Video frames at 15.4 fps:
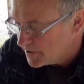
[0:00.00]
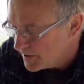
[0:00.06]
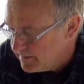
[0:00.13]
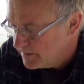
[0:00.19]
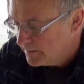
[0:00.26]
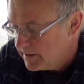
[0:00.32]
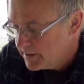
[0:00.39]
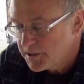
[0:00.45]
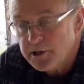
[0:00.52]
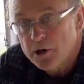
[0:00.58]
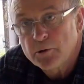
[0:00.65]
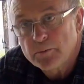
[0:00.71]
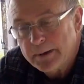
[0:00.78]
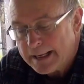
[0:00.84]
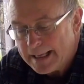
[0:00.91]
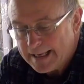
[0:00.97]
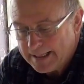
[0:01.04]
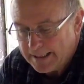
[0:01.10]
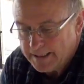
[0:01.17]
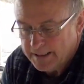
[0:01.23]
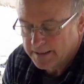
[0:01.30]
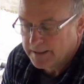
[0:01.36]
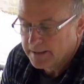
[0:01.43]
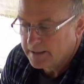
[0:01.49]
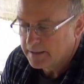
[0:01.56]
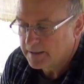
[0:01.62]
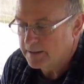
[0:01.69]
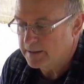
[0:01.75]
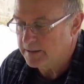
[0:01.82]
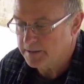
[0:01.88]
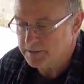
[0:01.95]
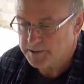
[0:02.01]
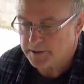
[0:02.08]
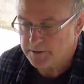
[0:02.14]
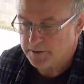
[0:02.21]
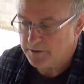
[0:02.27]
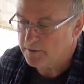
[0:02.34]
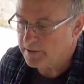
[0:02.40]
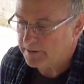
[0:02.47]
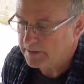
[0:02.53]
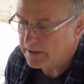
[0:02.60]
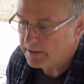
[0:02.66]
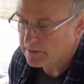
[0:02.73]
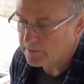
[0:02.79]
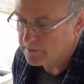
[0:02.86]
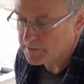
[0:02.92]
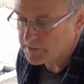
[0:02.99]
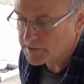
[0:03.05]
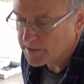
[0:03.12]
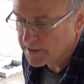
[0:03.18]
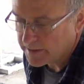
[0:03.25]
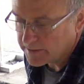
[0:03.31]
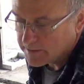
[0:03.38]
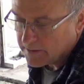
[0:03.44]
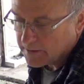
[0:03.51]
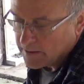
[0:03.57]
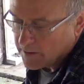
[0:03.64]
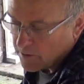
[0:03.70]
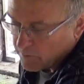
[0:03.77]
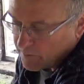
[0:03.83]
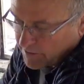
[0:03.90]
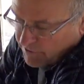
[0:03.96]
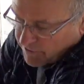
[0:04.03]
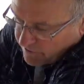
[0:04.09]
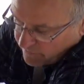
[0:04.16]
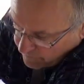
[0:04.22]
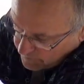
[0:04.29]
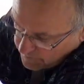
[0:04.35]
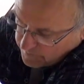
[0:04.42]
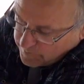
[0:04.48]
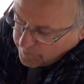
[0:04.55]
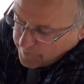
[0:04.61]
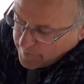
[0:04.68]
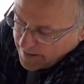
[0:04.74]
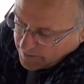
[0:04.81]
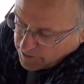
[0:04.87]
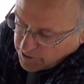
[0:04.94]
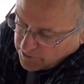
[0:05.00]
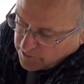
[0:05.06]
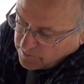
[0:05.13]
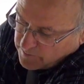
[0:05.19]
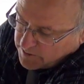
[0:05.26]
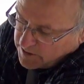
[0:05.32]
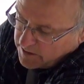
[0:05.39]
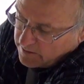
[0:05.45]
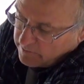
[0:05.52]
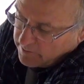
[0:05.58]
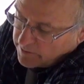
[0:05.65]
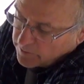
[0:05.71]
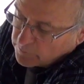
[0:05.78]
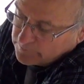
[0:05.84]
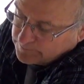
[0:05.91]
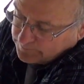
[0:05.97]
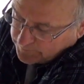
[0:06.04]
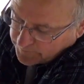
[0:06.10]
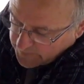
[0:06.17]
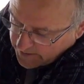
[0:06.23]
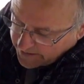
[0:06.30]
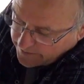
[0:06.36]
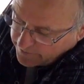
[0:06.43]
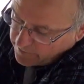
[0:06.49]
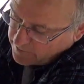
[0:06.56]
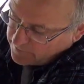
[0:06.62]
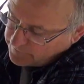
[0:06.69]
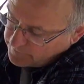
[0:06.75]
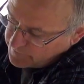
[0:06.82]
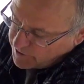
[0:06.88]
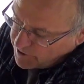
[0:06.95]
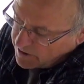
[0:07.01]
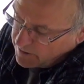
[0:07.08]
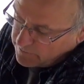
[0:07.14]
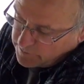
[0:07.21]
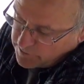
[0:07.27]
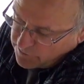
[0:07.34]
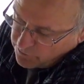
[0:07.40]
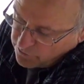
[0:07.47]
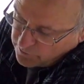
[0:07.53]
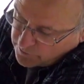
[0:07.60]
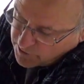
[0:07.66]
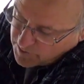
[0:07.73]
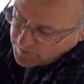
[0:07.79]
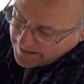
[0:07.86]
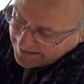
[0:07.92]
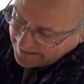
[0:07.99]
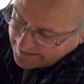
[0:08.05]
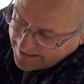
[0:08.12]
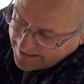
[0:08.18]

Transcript: so that there's no play in it. So the idea is that once I've punctured the material and I've slowed the drill speed